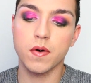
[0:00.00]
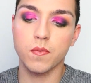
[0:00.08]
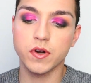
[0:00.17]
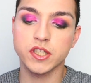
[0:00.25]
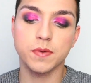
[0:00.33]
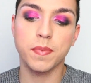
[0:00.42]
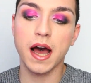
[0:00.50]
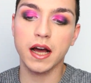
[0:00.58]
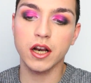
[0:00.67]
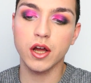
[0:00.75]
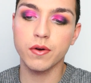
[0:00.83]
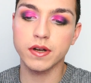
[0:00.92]
which the bag
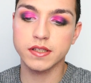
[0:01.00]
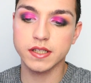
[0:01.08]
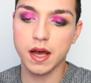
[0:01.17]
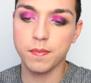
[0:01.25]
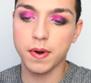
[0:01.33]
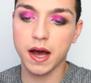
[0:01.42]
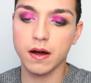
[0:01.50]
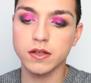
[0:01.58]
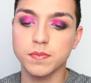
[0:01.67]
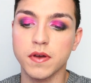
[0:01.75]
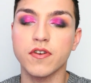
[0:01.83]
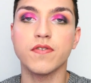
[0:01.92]
alone is £10,
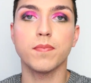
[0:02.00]
but if you